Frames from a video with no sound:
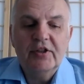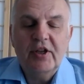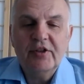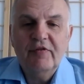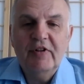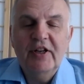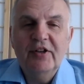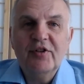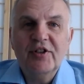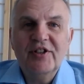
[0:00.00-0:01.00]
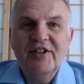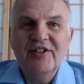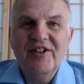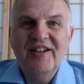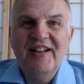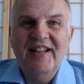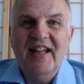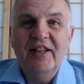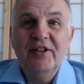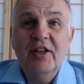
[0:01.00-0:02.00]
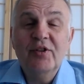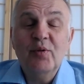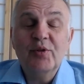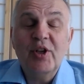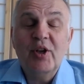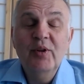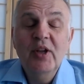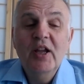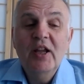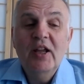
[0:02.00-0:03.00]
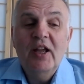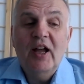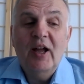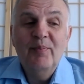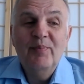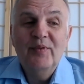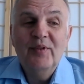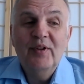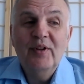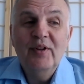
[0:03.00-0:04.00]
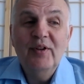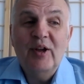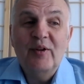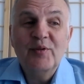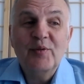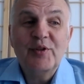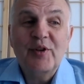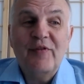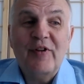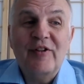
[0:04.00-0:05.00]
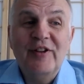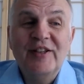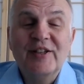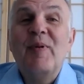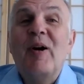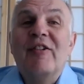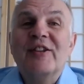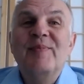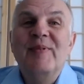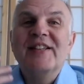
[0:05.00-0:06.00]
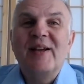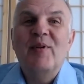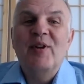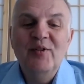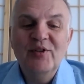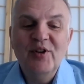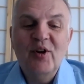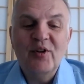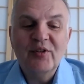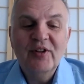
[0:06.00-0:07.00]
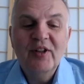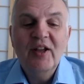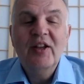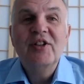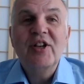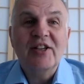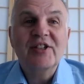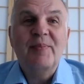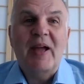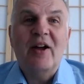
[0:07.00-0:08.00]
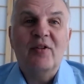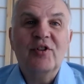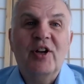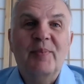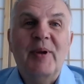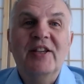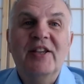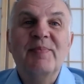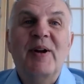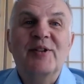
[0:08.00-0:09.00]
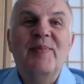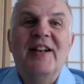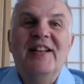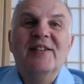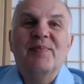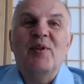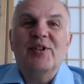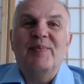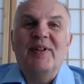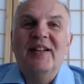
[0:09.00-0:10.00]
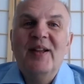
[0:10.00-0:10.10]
Sounds a really interesting journey, and it's also, it's also very inspiring to meet someone who's not just about trying to make as much money as possible,